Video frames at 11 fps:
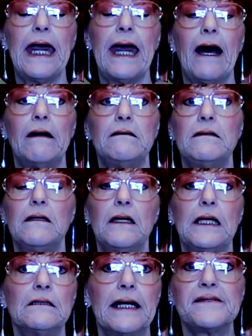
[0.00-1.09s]
and
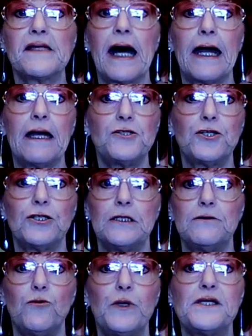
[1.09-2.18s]
unless I
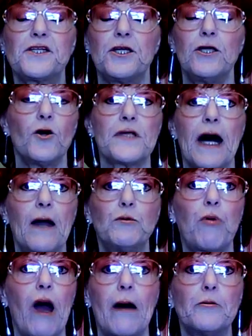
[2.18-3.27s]
should re-stenose, I
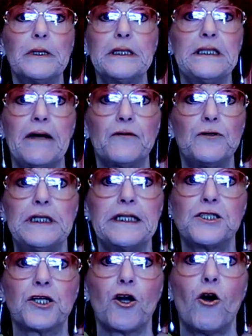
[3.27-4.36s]
would probably never
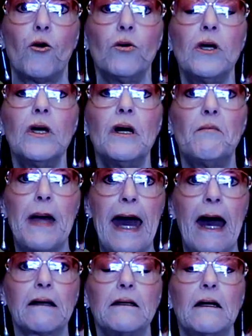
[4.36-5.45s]
need to go back.